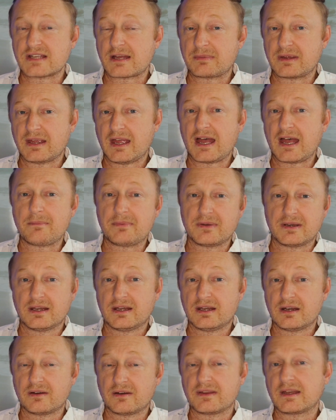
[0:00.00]
I'd be happy to
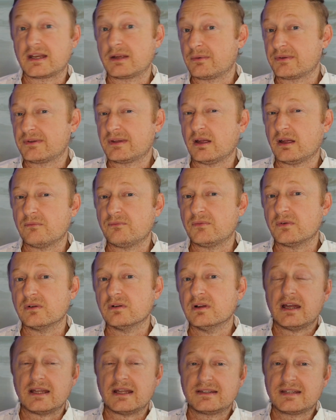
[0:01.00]
hear that it was
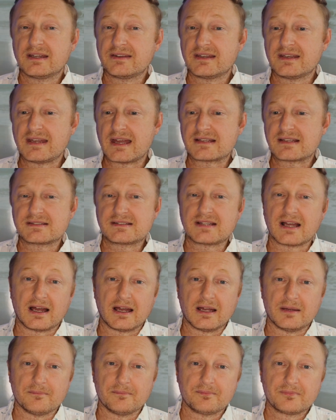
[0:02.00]
helpful. Until the next
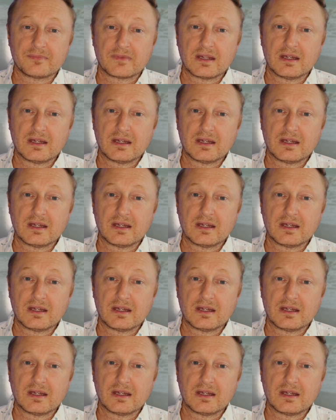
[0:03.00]
time,